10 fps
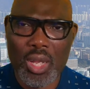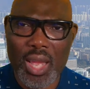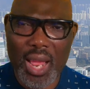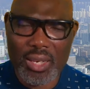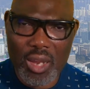
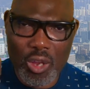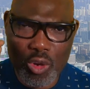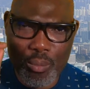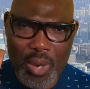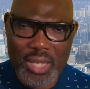And God
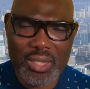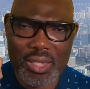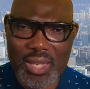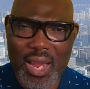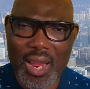
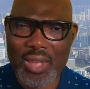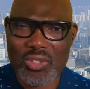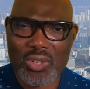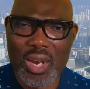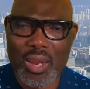Almighty that
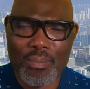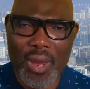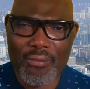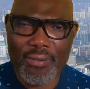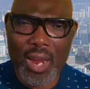answered
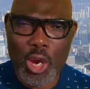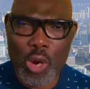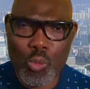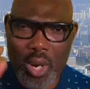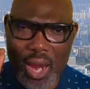by
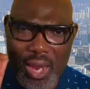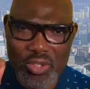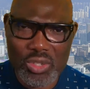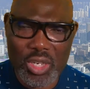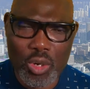fire will
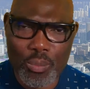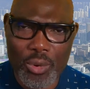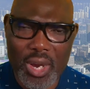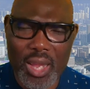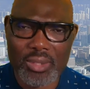answer your
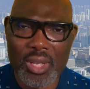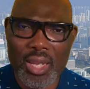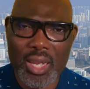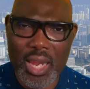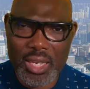prayers
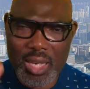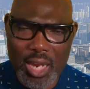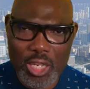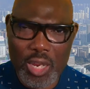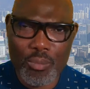in
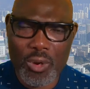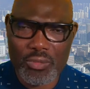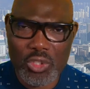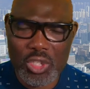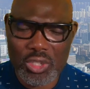the name
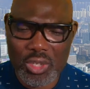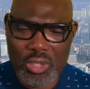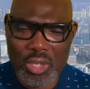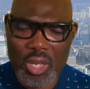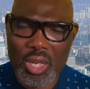of Jesus.